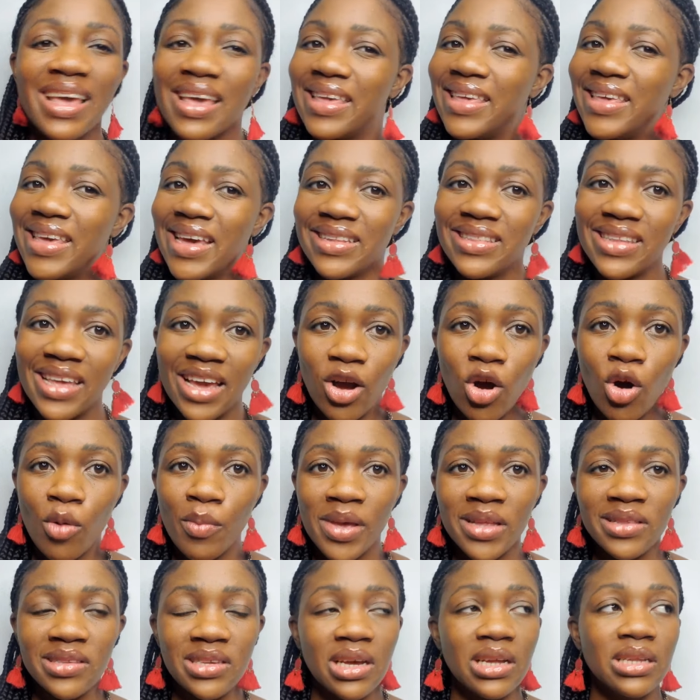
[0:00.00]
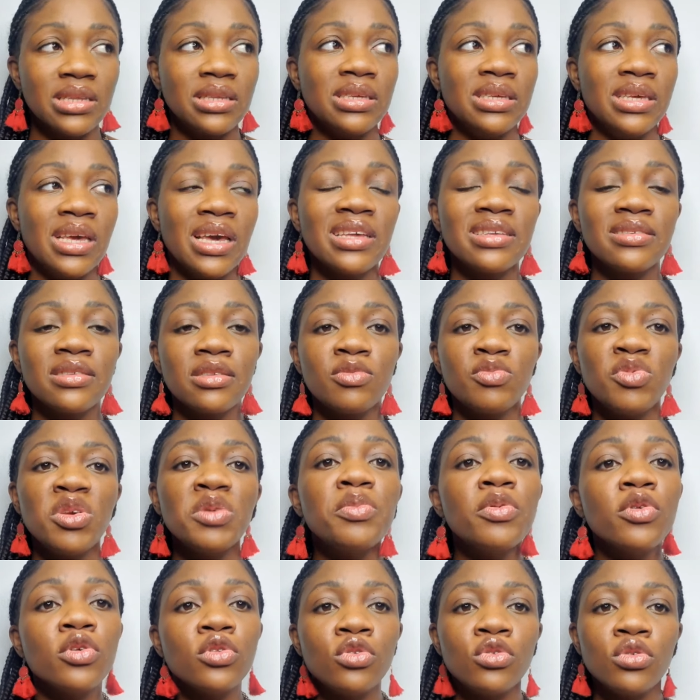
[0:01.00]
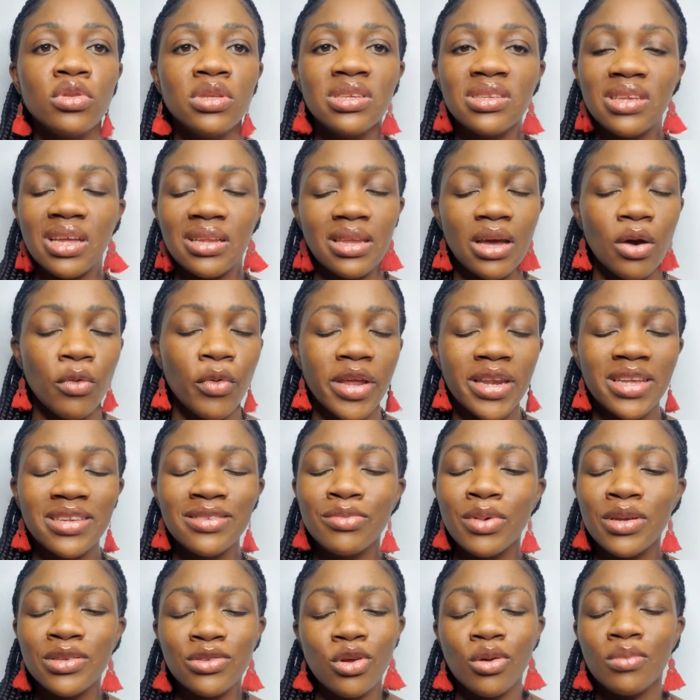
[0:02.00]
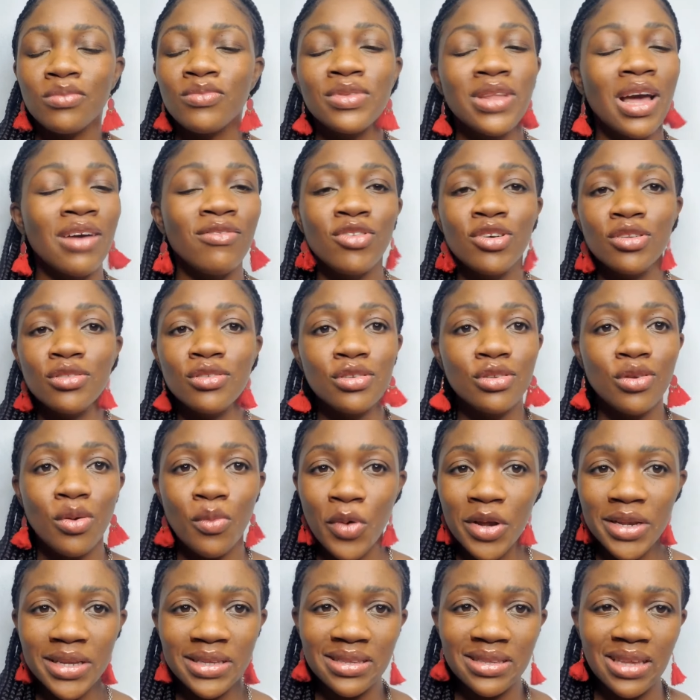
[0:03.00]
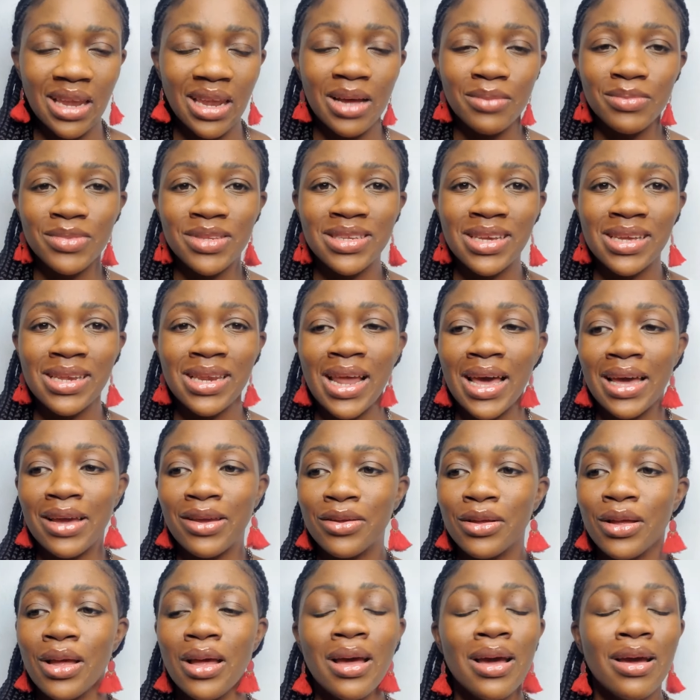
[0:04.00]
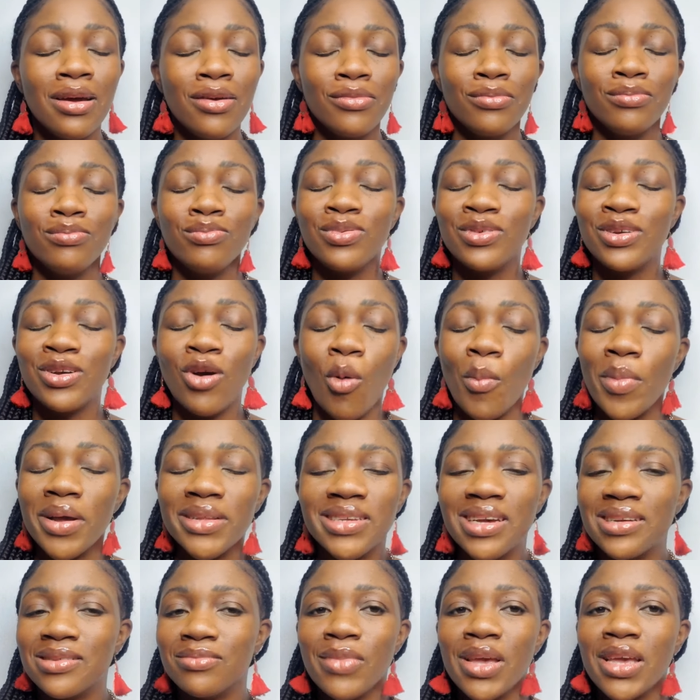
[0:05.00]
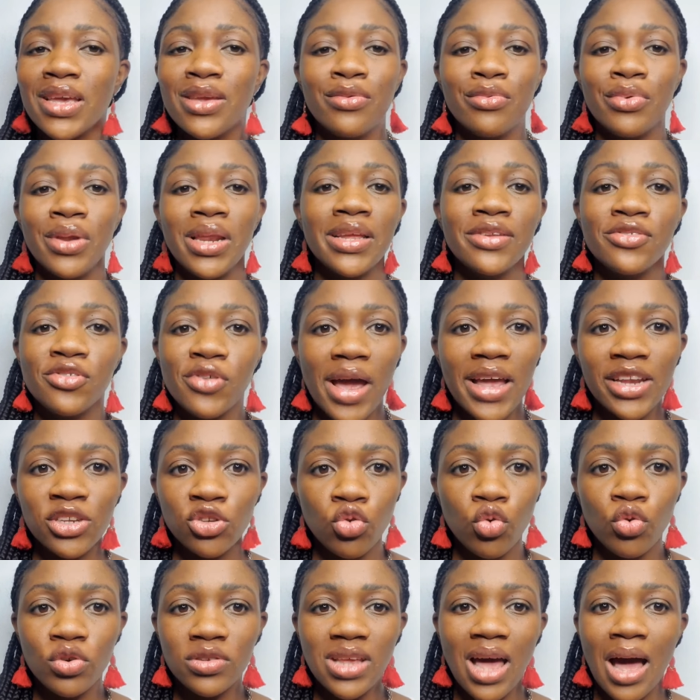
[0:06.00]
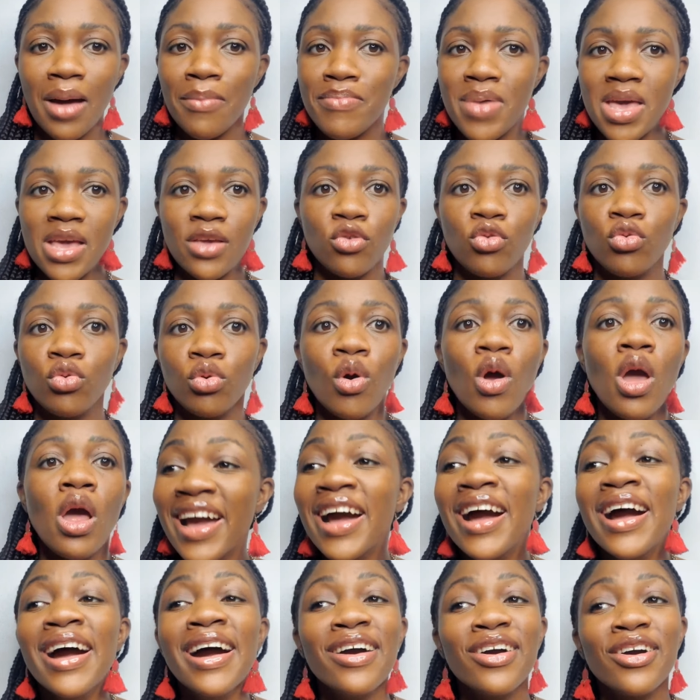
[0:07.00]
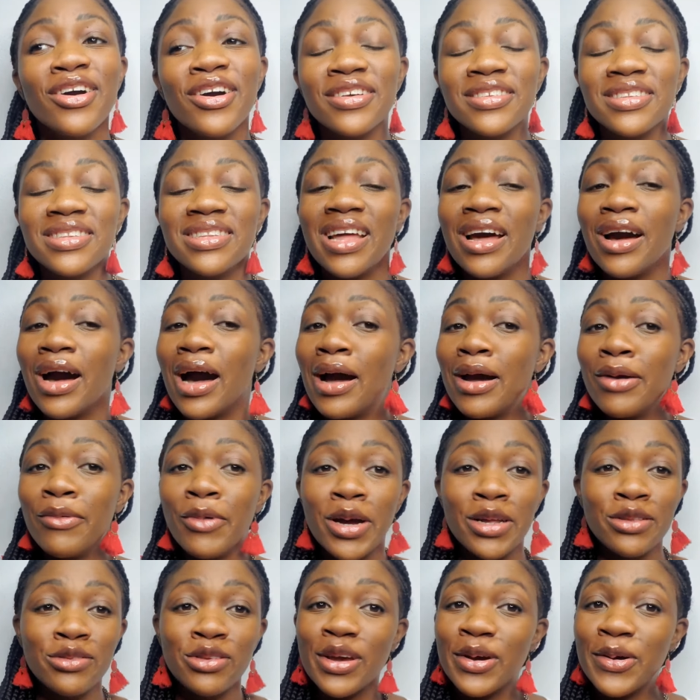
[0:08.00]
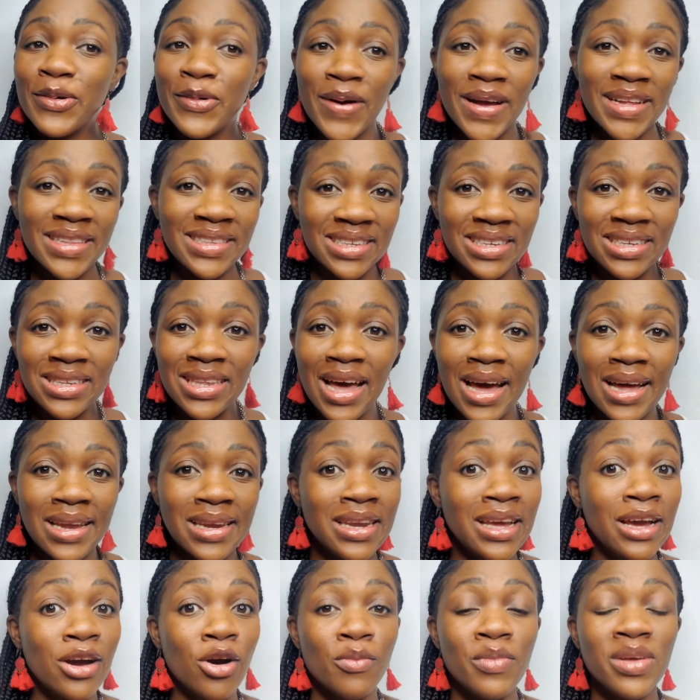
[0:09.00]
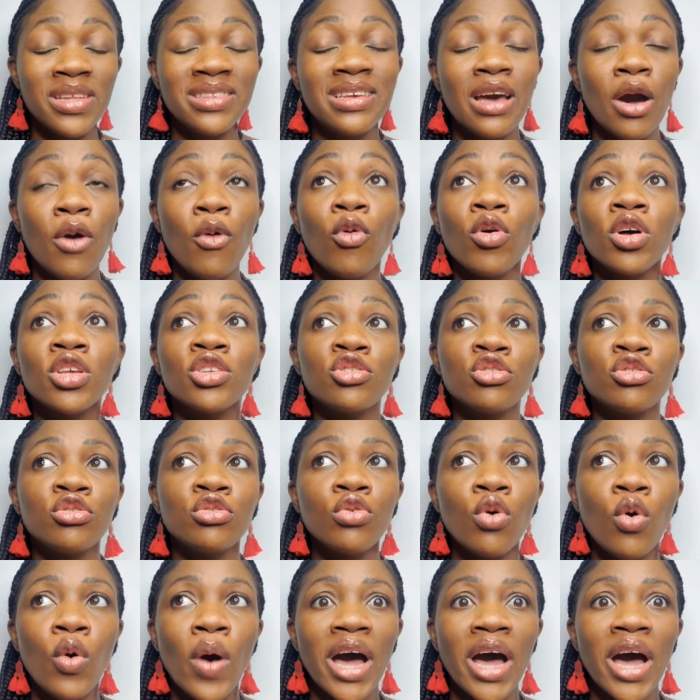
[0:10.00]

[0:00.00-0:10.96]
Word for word: get a comedian yes people do this at their weddings but some i've gone to some weddings and i'm seeing like comedians making really dry jokes i beg you because there i went to a wedding and the comedian was so